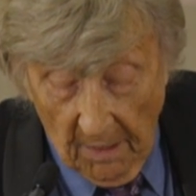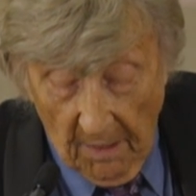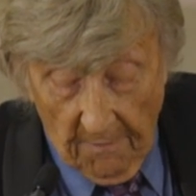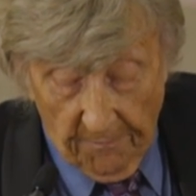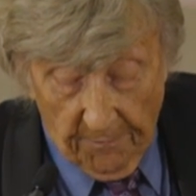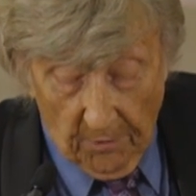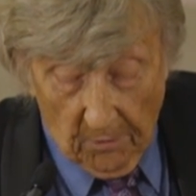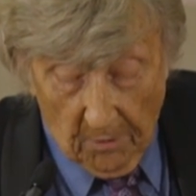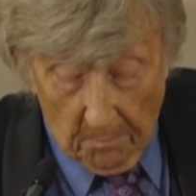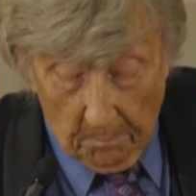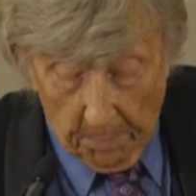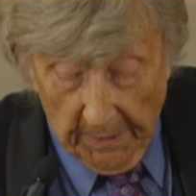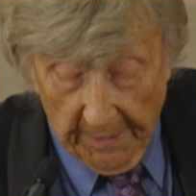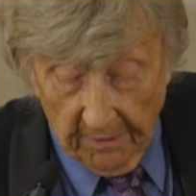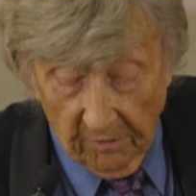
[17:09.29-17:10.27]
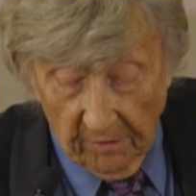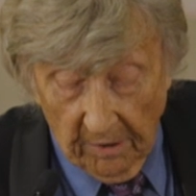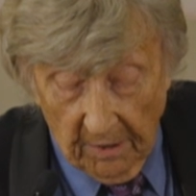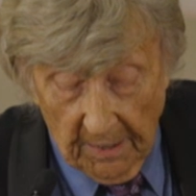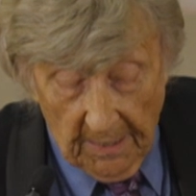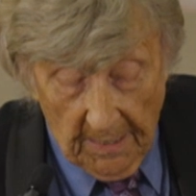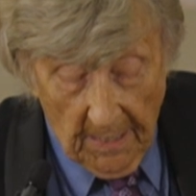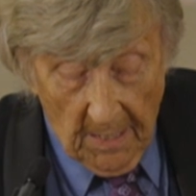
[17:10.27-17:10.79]
For
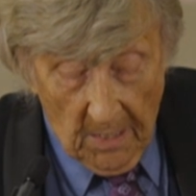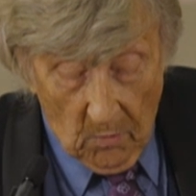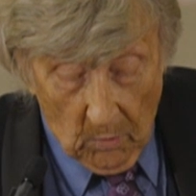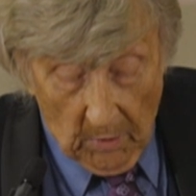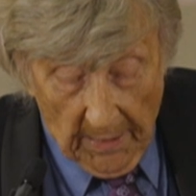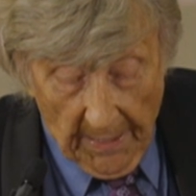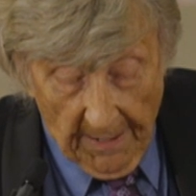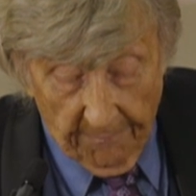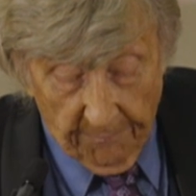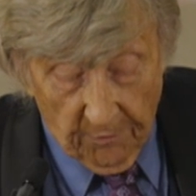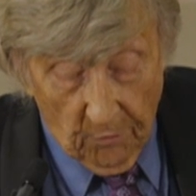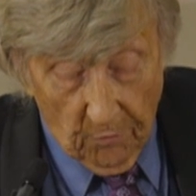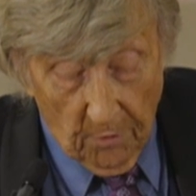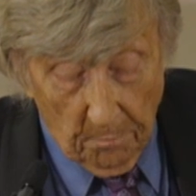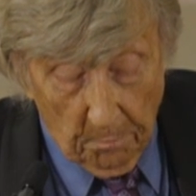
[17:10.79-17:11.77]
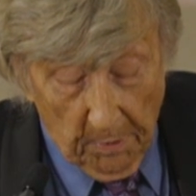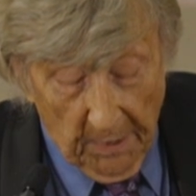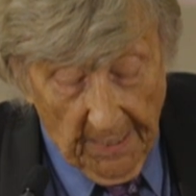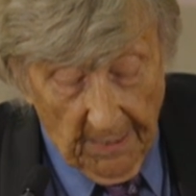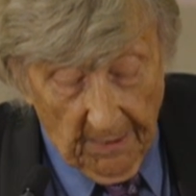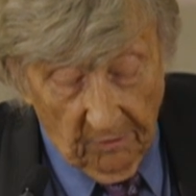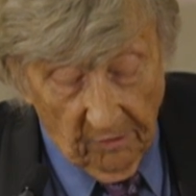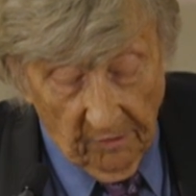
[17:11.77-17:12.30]
complexity will have to
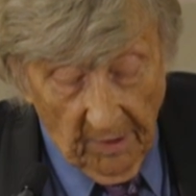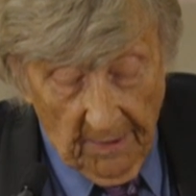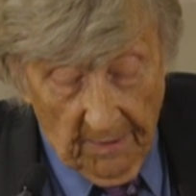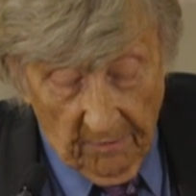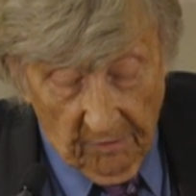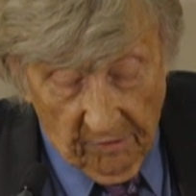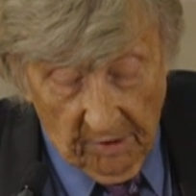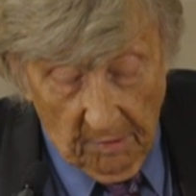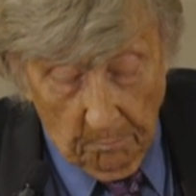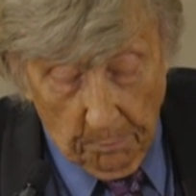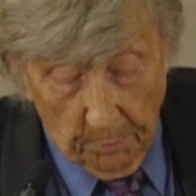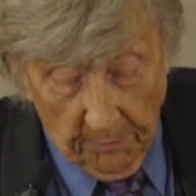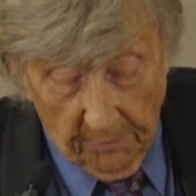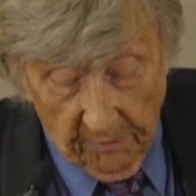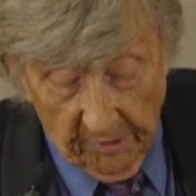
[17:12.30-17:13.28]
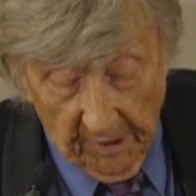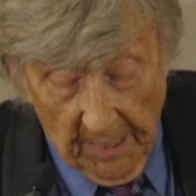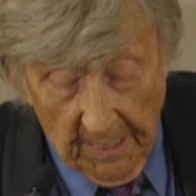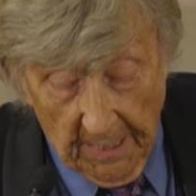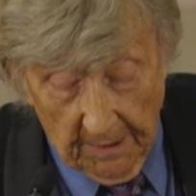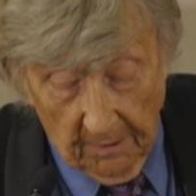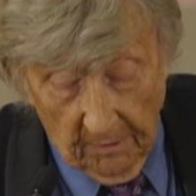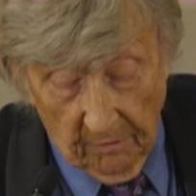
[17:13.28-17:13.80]
replace simple
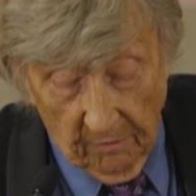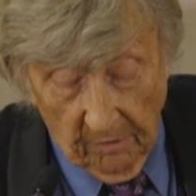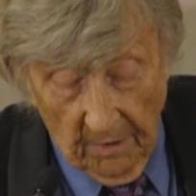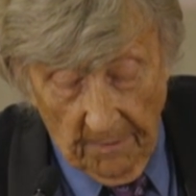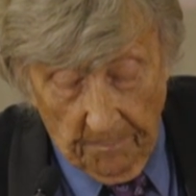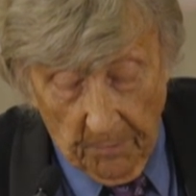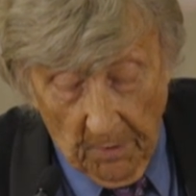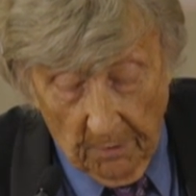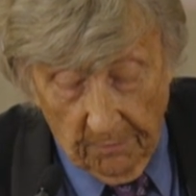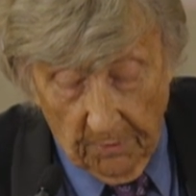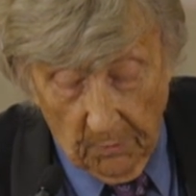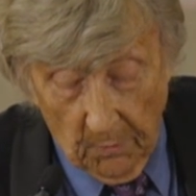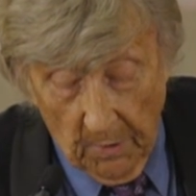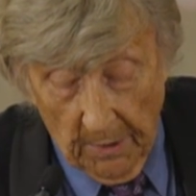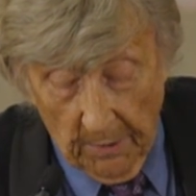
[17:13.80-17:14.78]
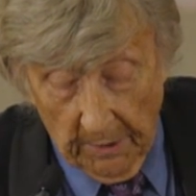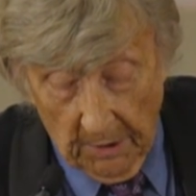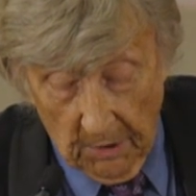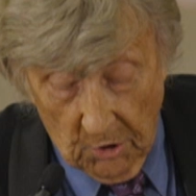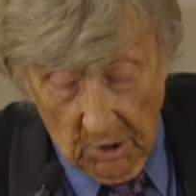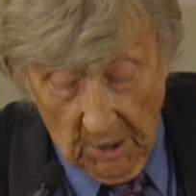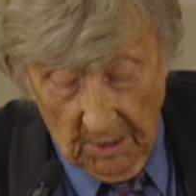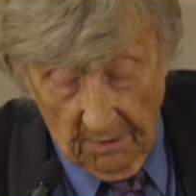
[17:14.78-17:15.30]
sagas of heroic
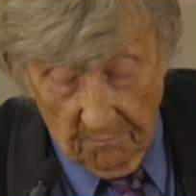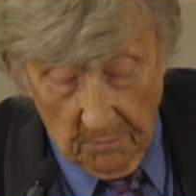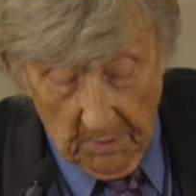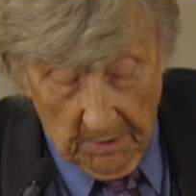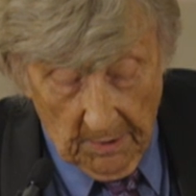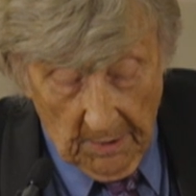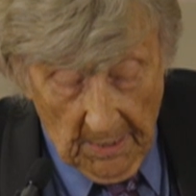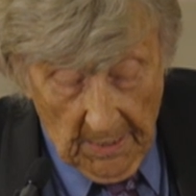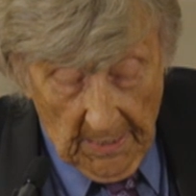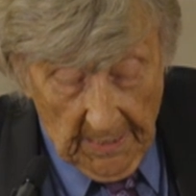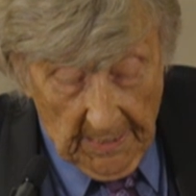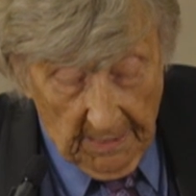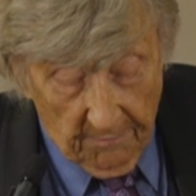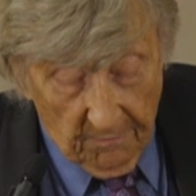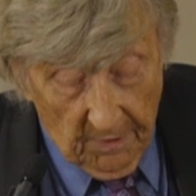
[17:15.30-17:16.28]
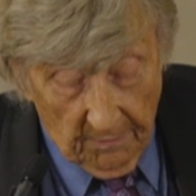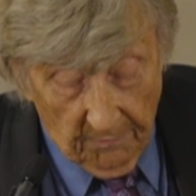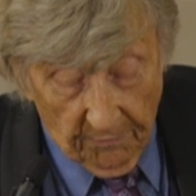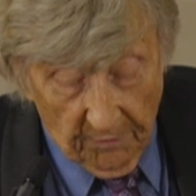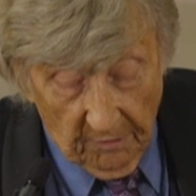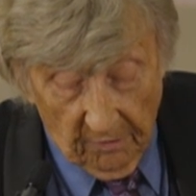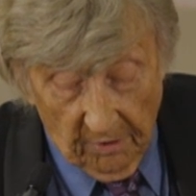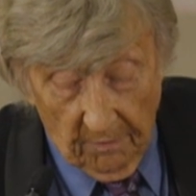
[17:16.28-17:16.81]
achievement, even if
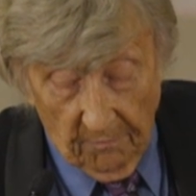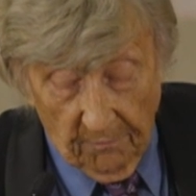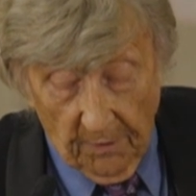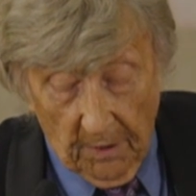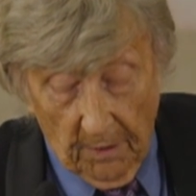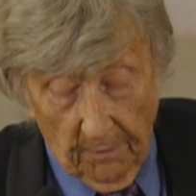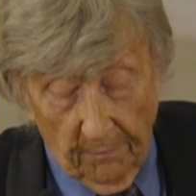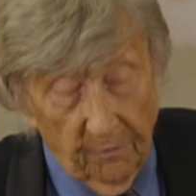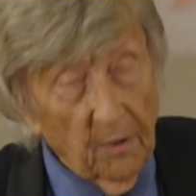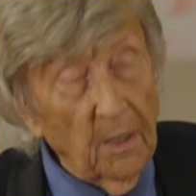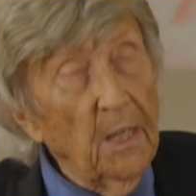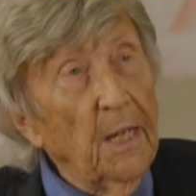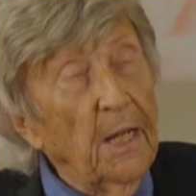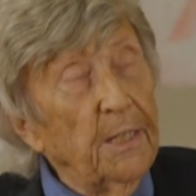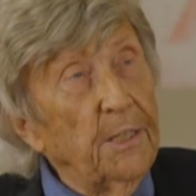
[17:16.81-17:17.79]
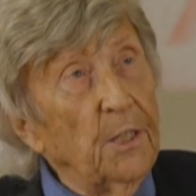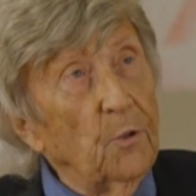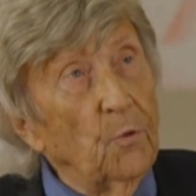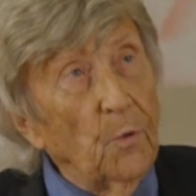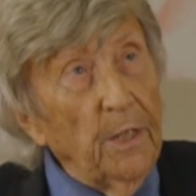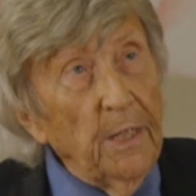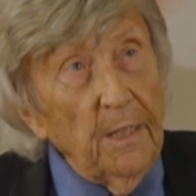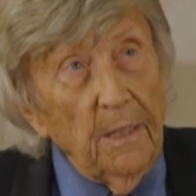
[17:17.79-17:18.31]
this involves a
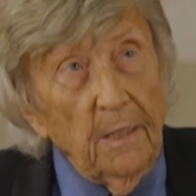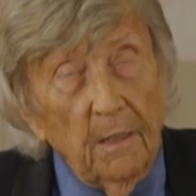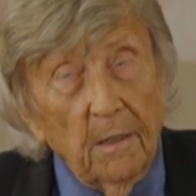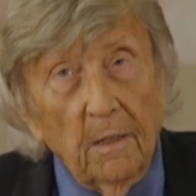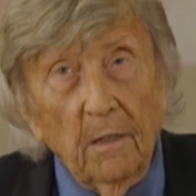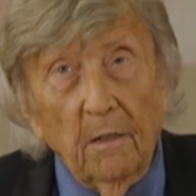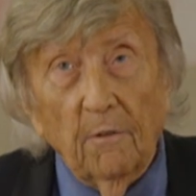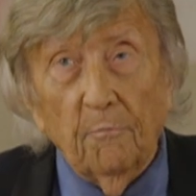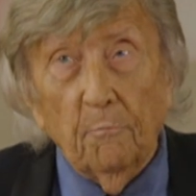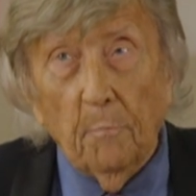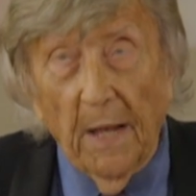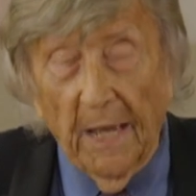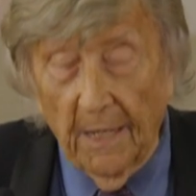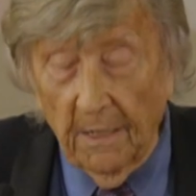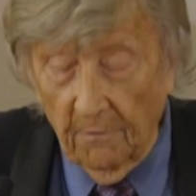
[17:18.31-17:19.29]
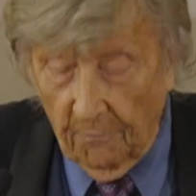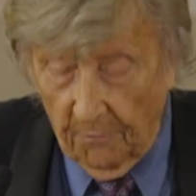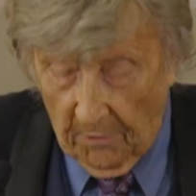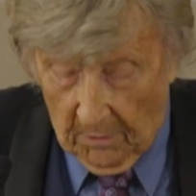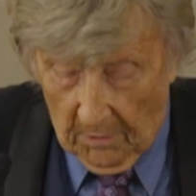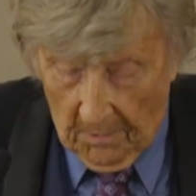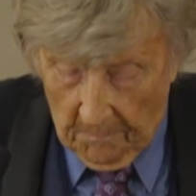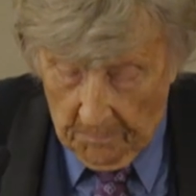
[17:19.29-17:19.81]
degree of painful